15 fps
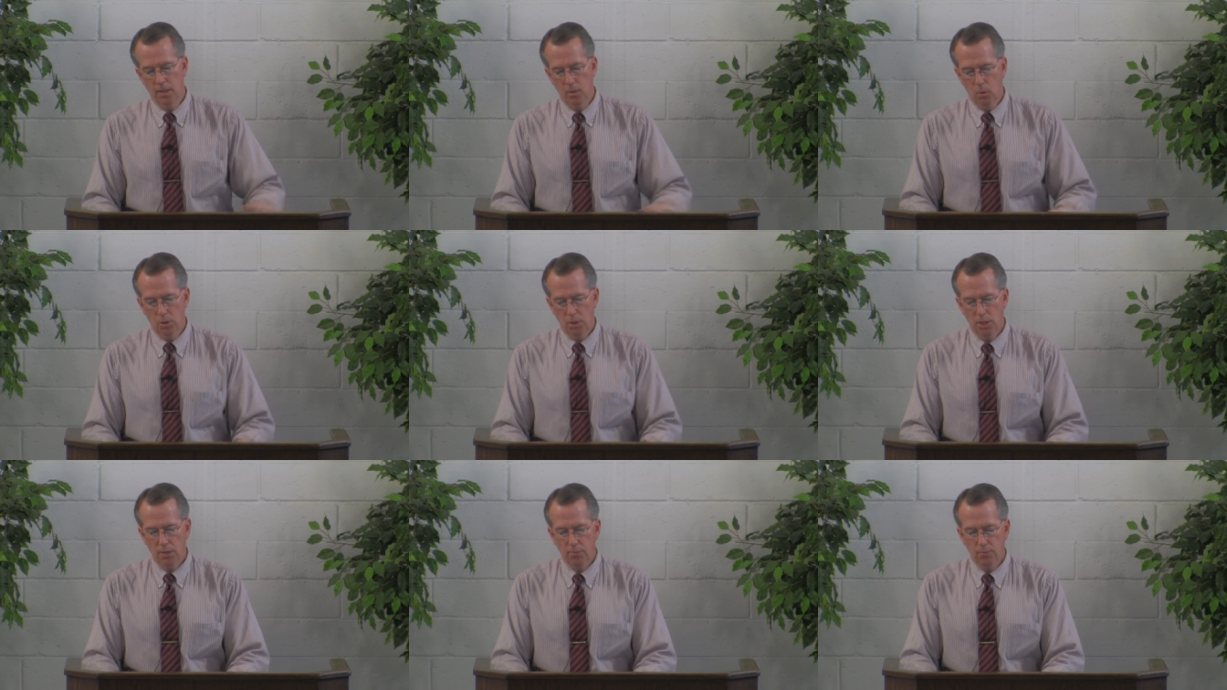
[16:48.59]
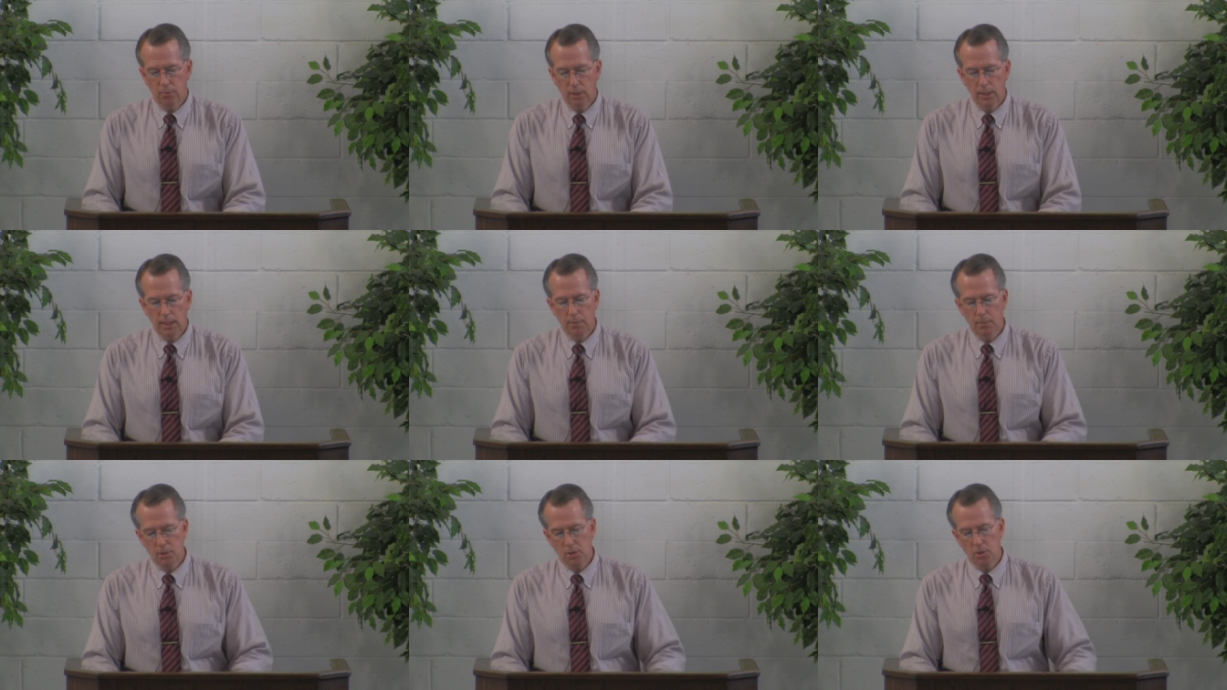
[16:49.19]
which he
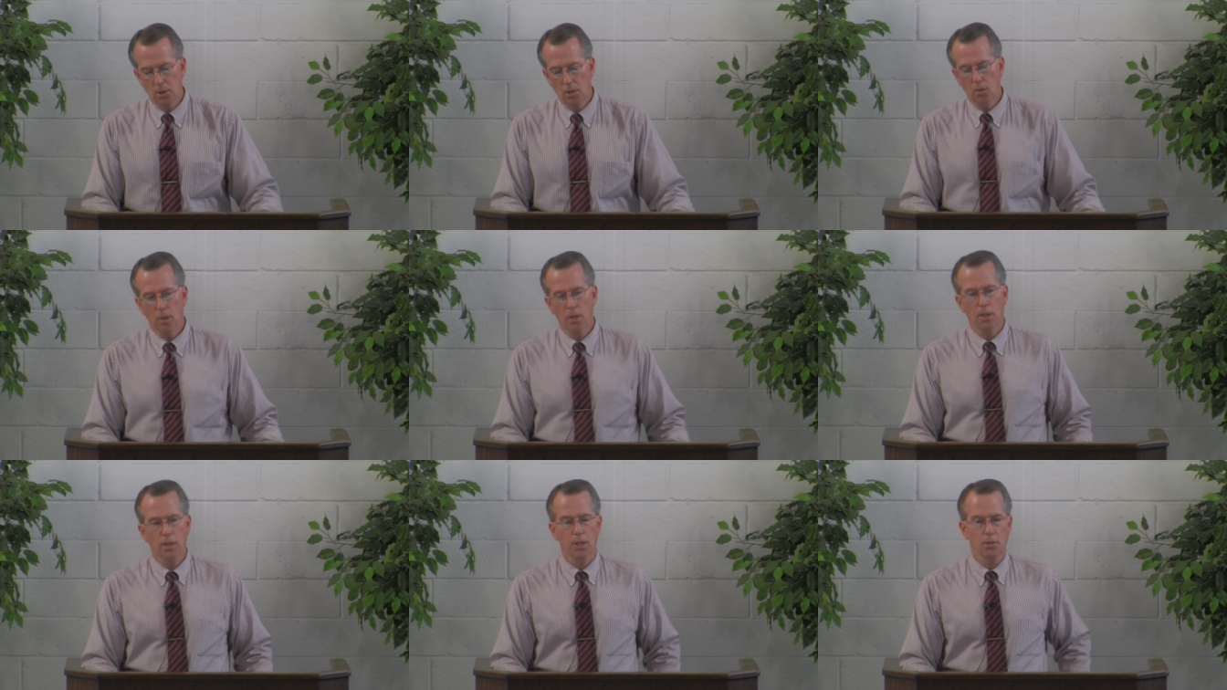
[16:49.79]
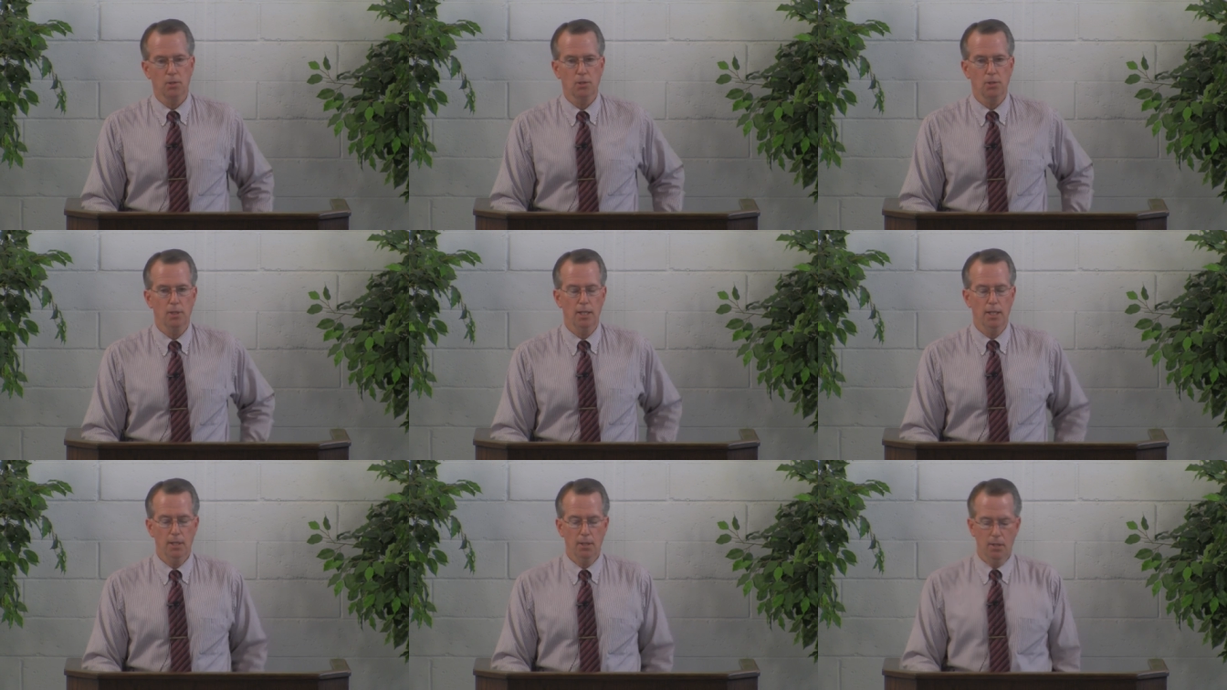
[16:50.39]
freely bestowed on us
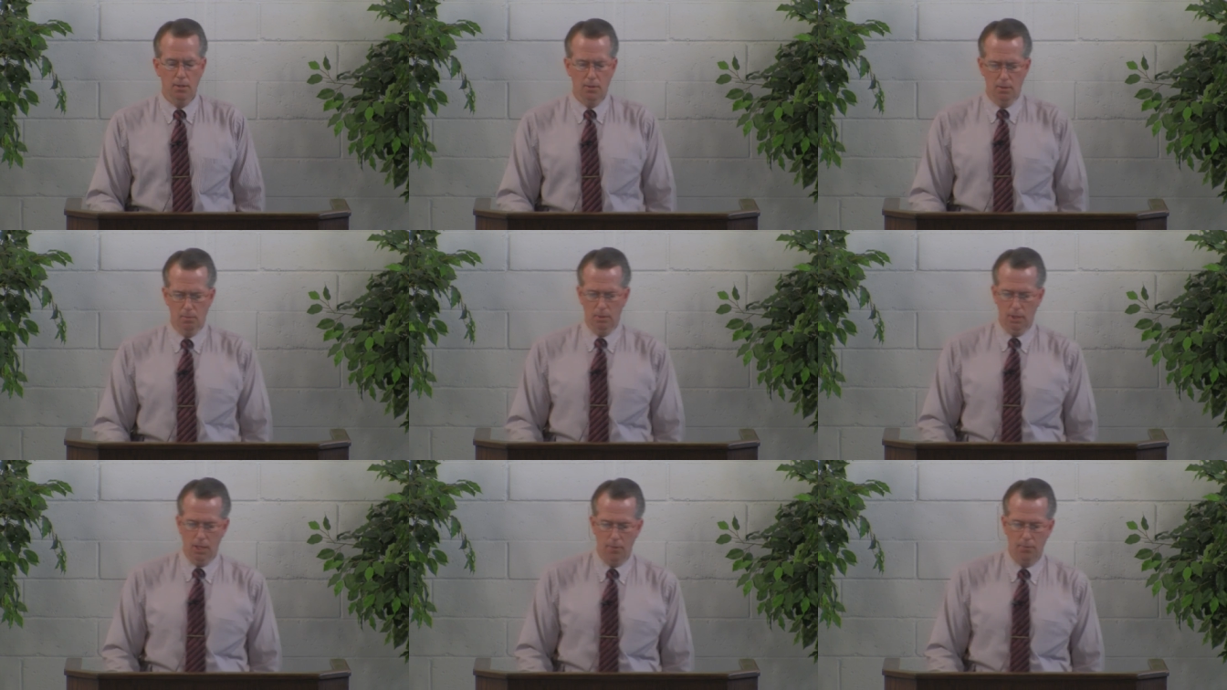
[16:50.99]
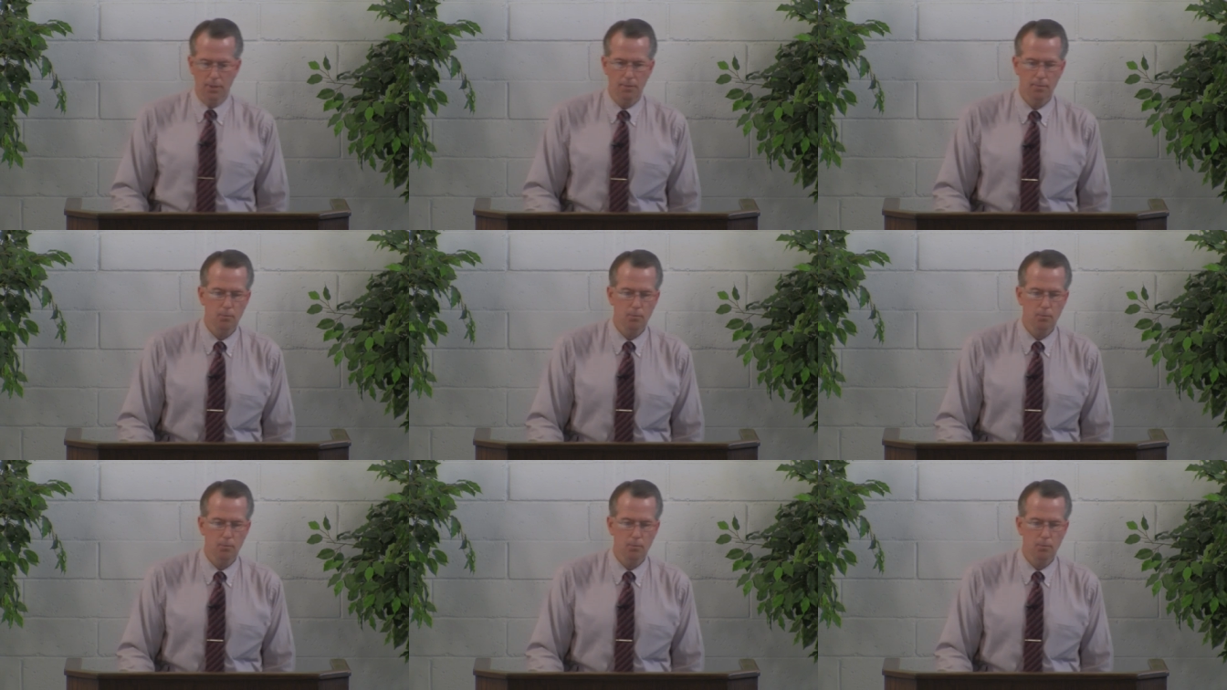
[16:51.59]
in the beloved.